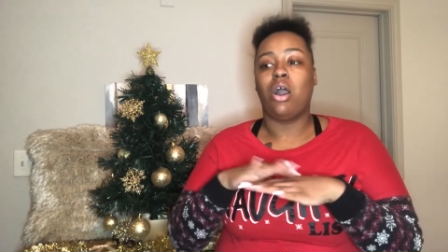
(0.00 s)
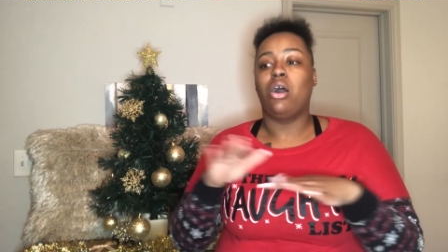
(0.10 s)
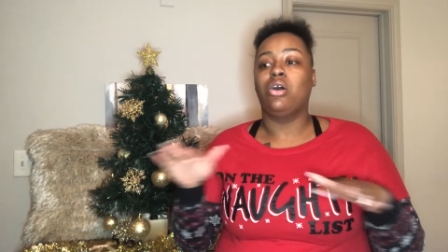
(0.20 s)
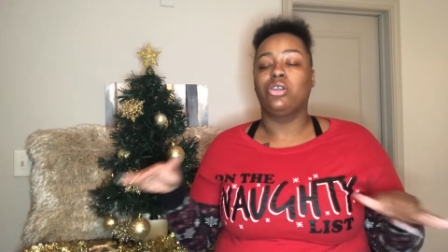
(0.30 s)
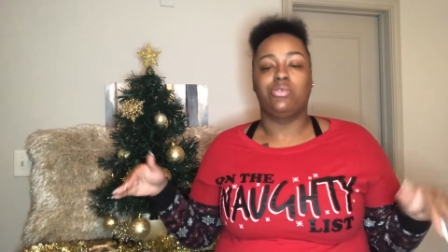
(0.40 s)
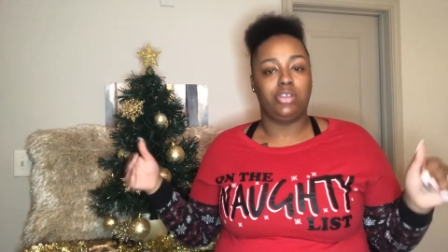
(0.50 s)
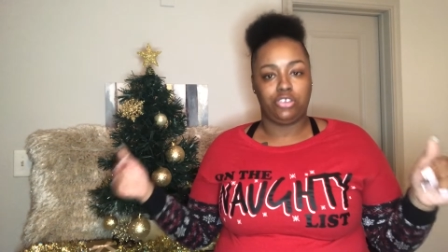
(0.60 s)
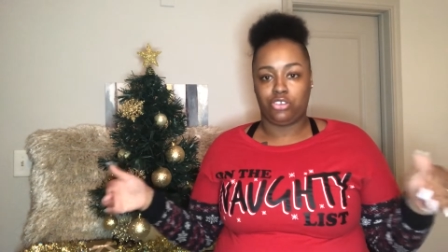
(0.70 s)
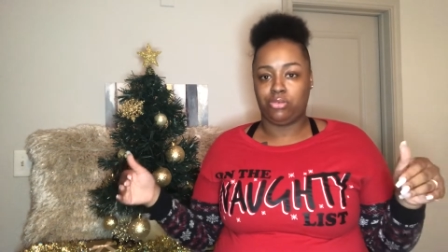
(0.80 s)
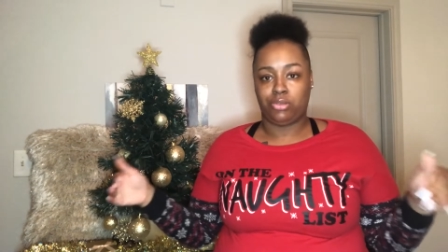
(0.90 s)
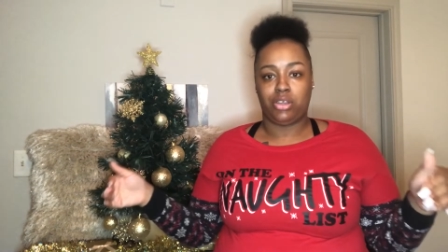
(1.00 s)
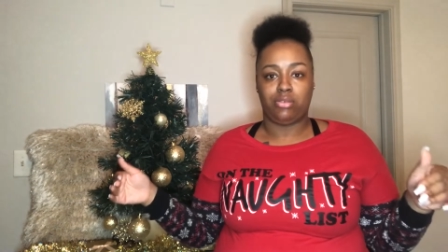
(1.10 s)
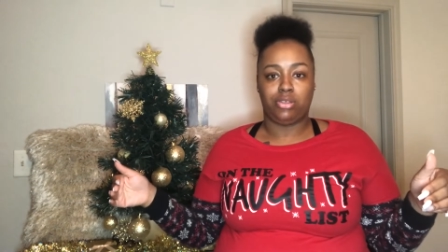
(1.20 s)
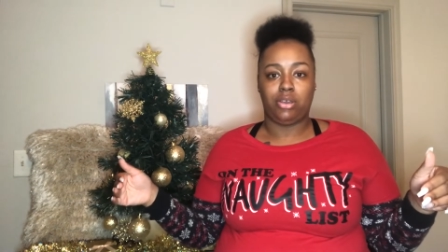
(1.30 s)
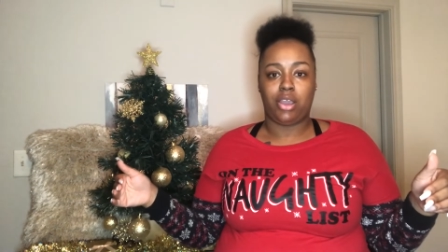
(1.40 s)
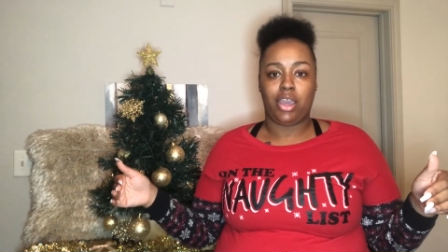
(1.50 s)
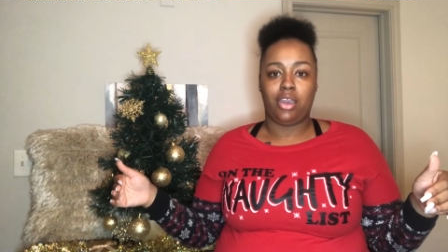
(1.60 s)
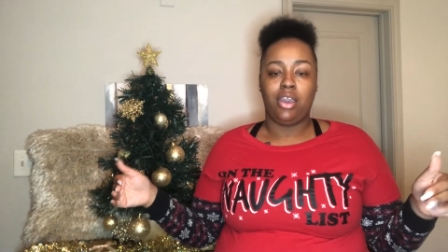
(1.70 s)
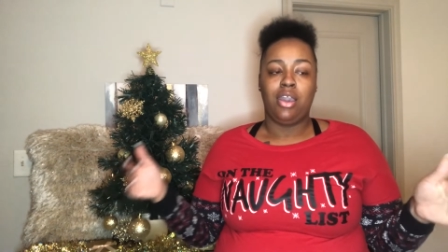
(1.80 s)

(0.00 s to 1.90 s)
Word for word: all your relationships are healthy, okay?